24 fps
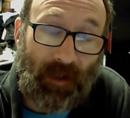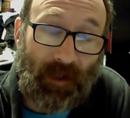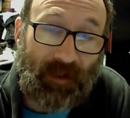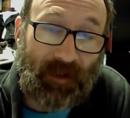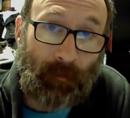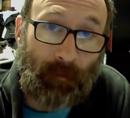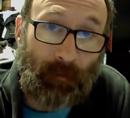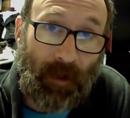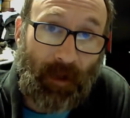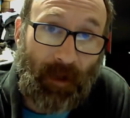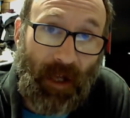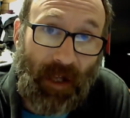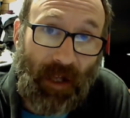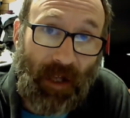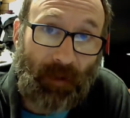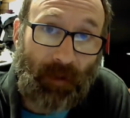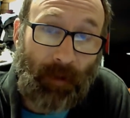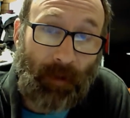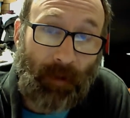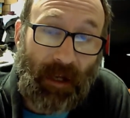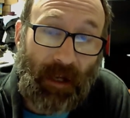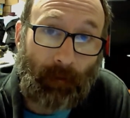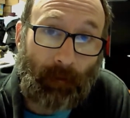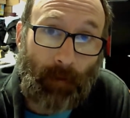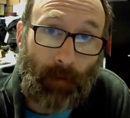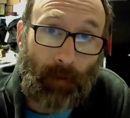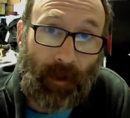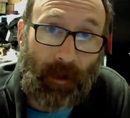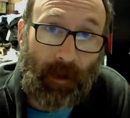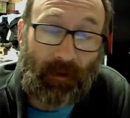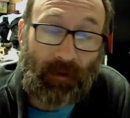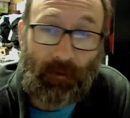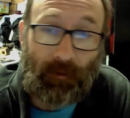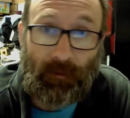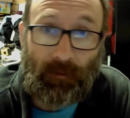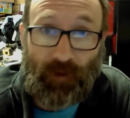it's a bit hard to be
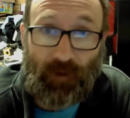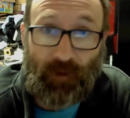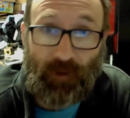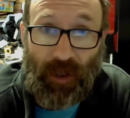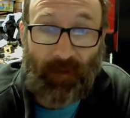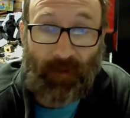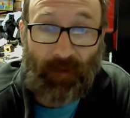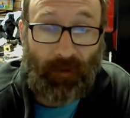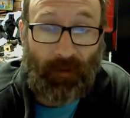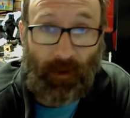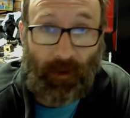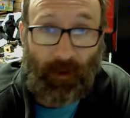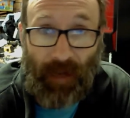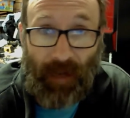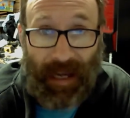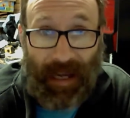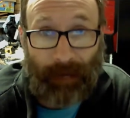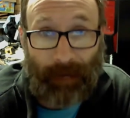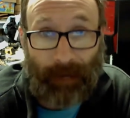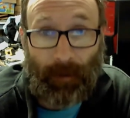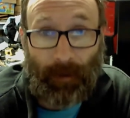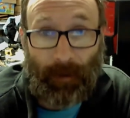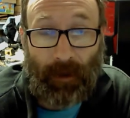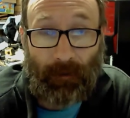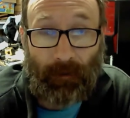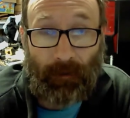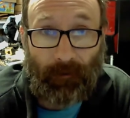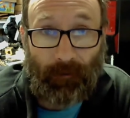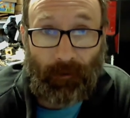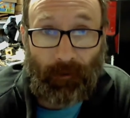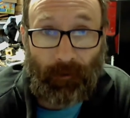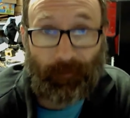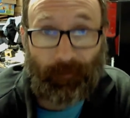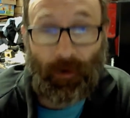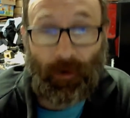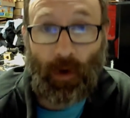upbeat and cheerful and happy
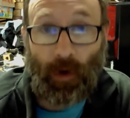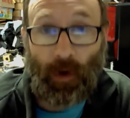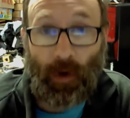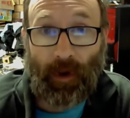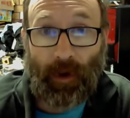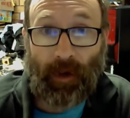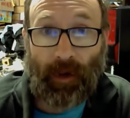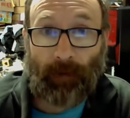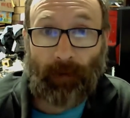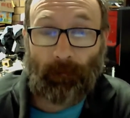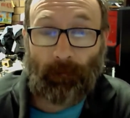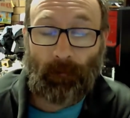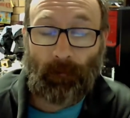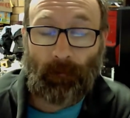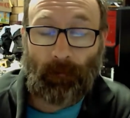for a Friday